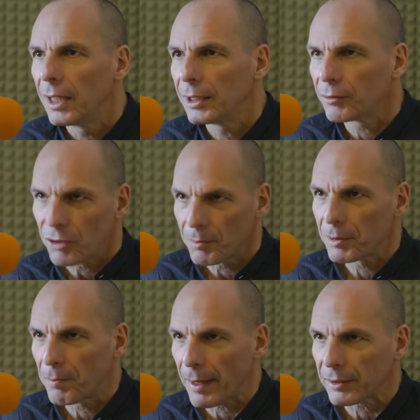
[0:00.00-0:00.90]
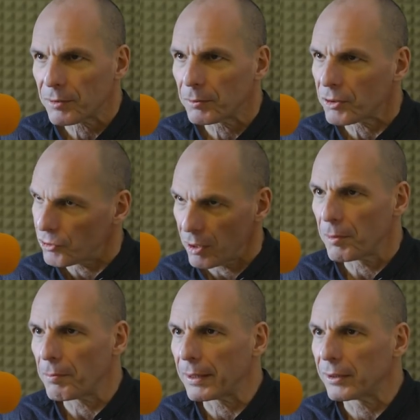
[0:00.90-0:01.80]
and of German banks was a
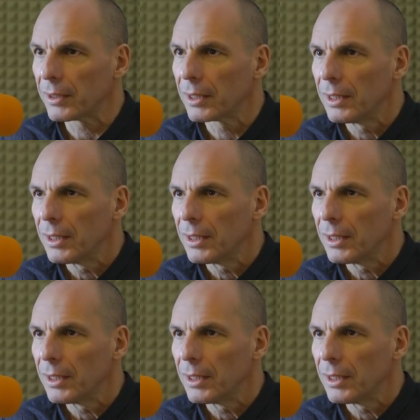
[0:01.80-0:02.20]
German matter,